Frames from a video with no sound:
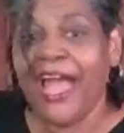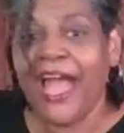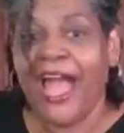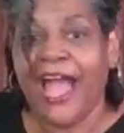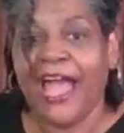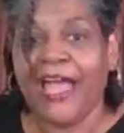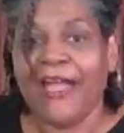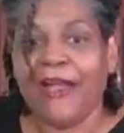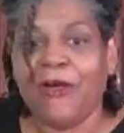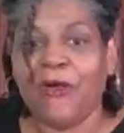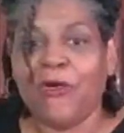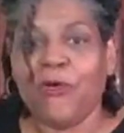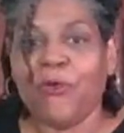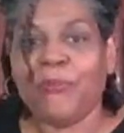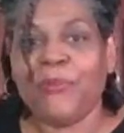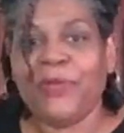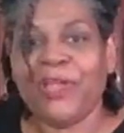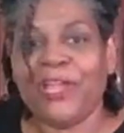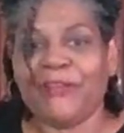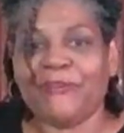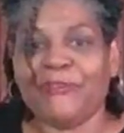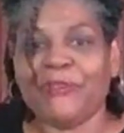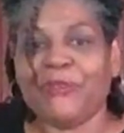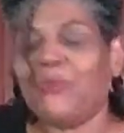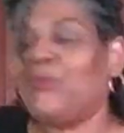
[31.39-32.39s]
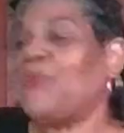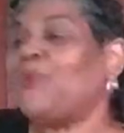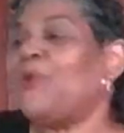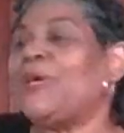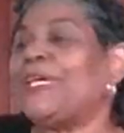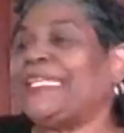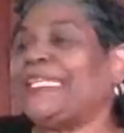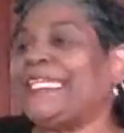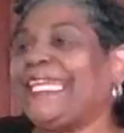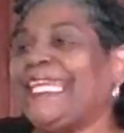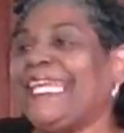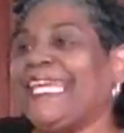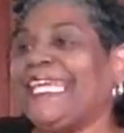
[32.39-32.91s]
I hope
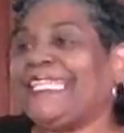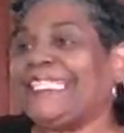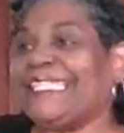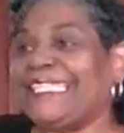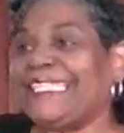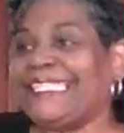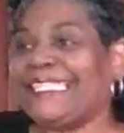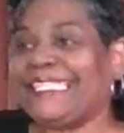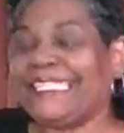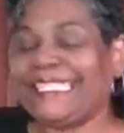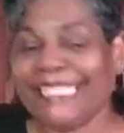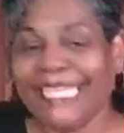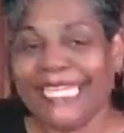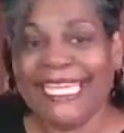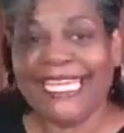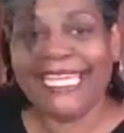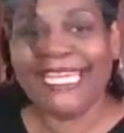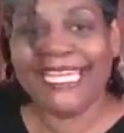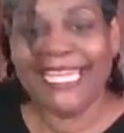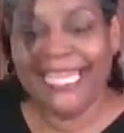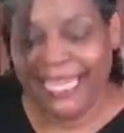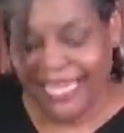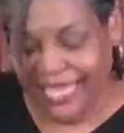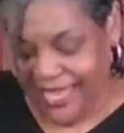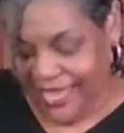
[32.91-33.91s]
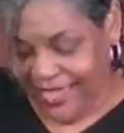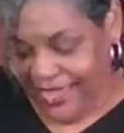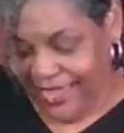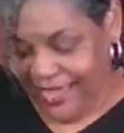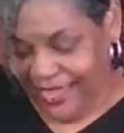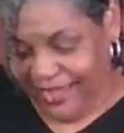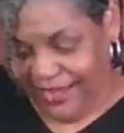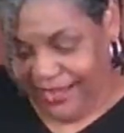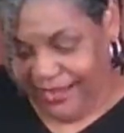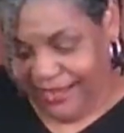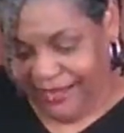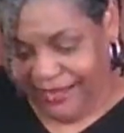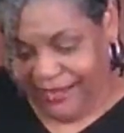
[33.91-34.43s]
everyone can see
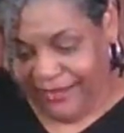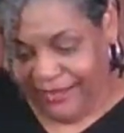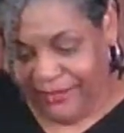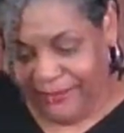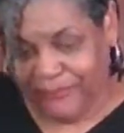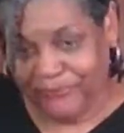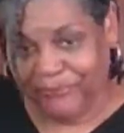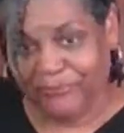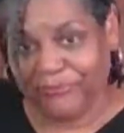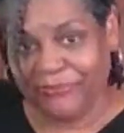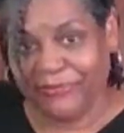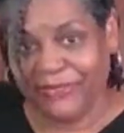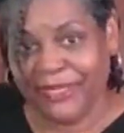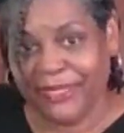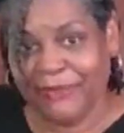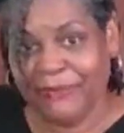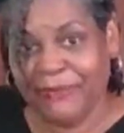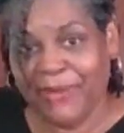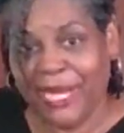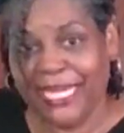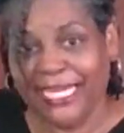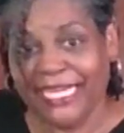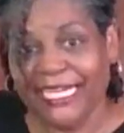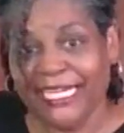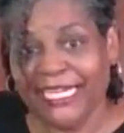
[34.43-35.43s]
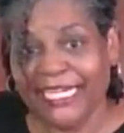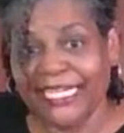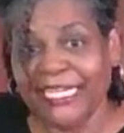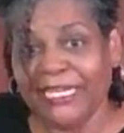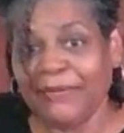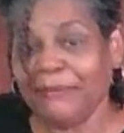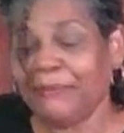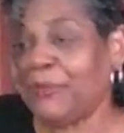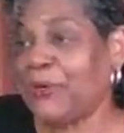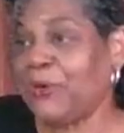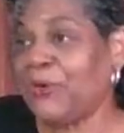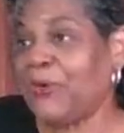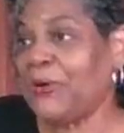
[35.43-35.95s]
um, my
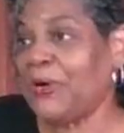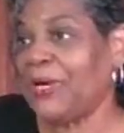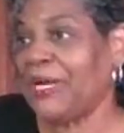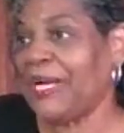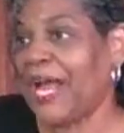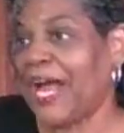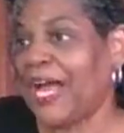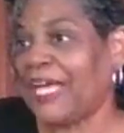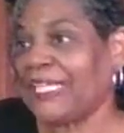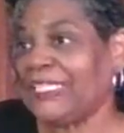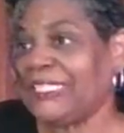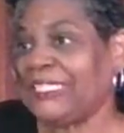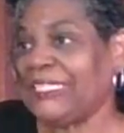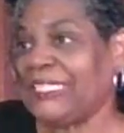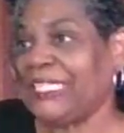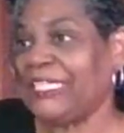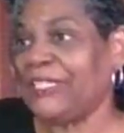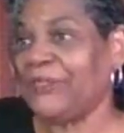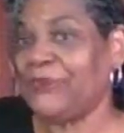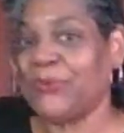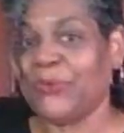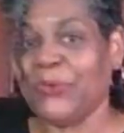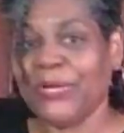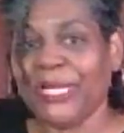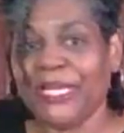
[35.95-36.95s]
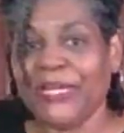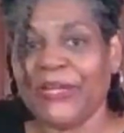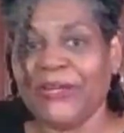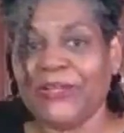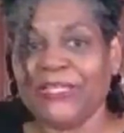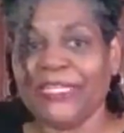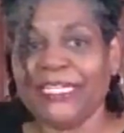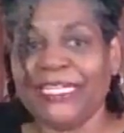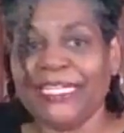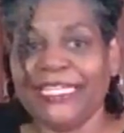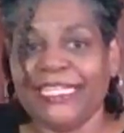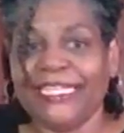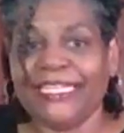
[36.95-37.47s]
cutting board. I see it
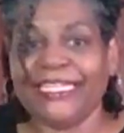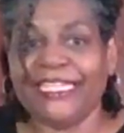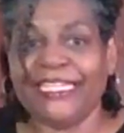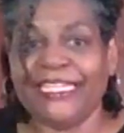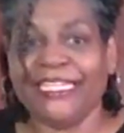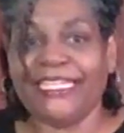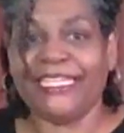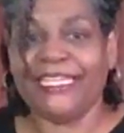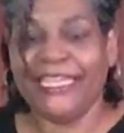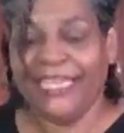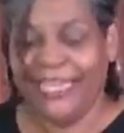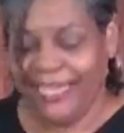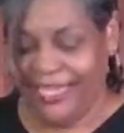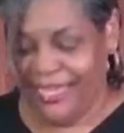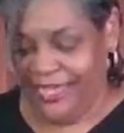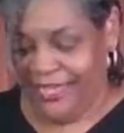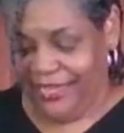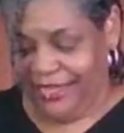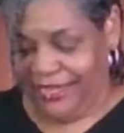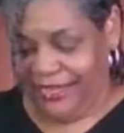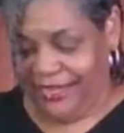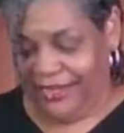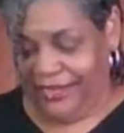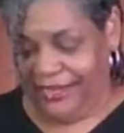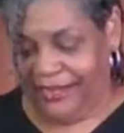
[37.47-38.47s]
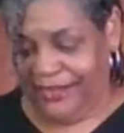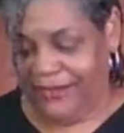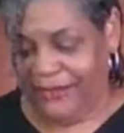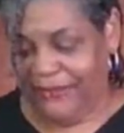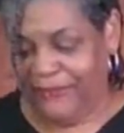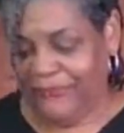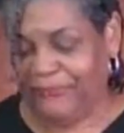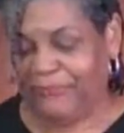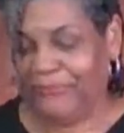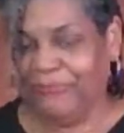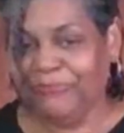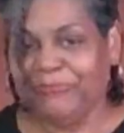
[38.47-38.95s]
well in the um,